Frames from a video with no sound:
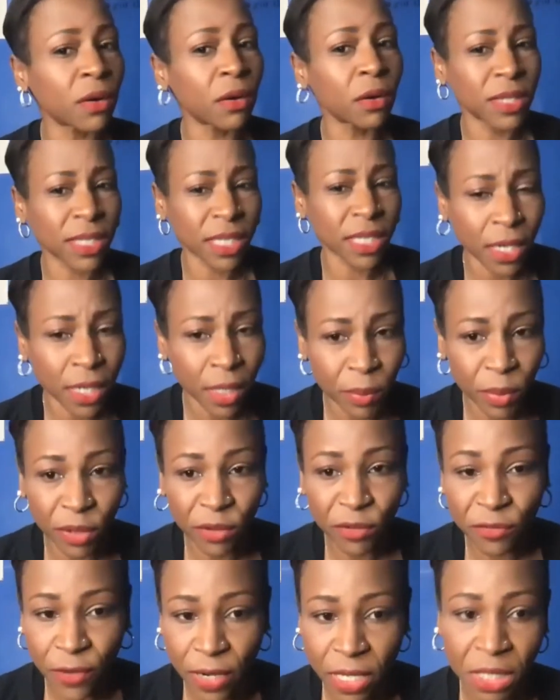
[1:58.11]
starting to
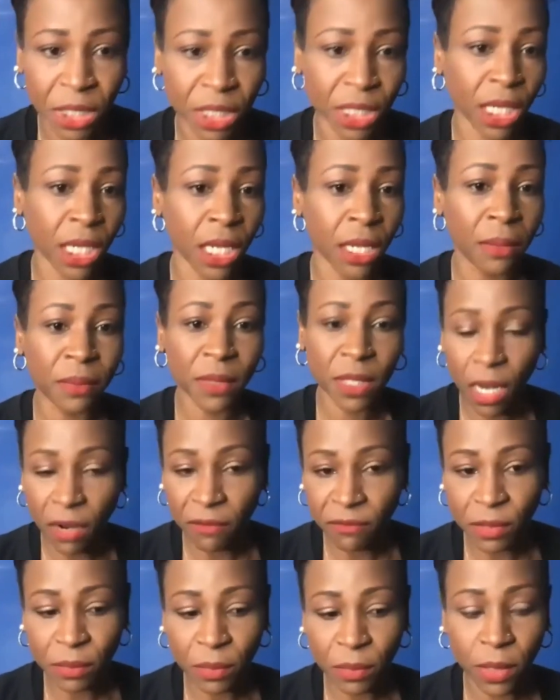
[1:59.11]
build friendships,
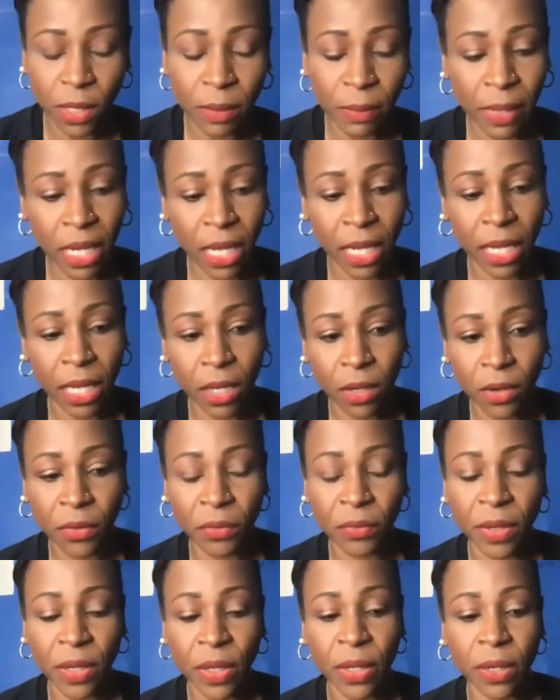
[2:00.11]
comfortable in my
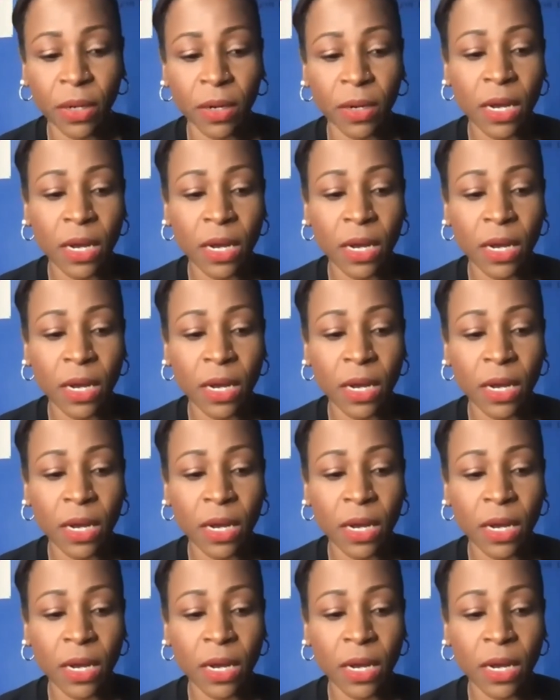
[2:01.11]
career,